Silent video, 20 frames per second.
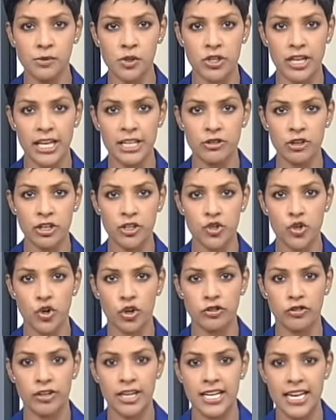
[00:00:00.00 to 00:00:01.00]
Sunetra
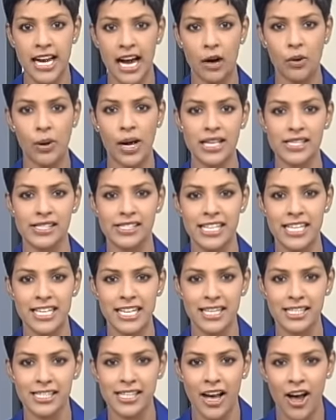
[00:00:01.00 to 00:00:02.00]
Choudhury now has
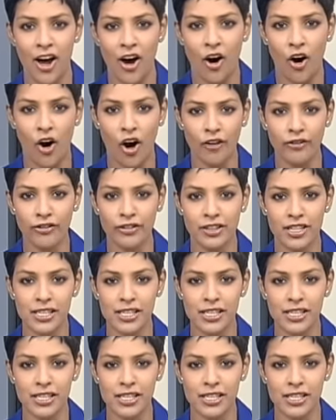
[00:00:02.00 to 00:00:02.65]
details of